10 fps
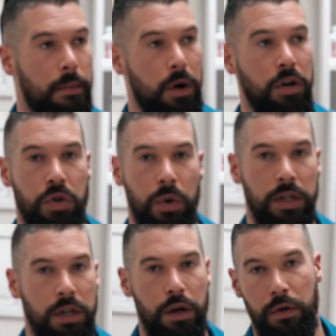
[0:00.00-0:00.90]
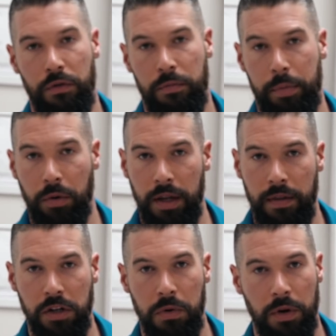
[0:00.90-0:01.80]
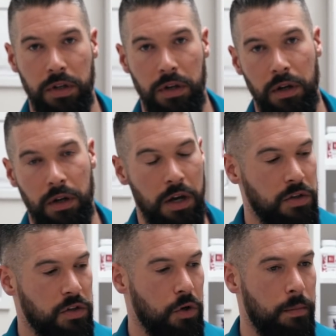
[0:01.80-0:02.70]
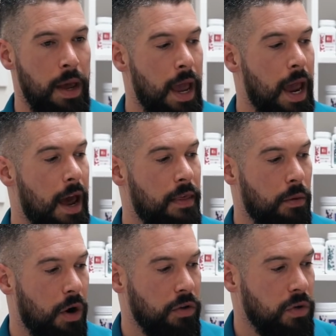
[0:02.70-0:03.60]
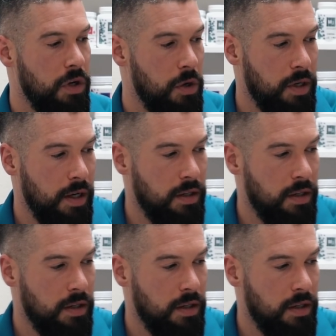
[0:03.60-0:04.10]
her choice of protein that she wants to consume. And then we're also using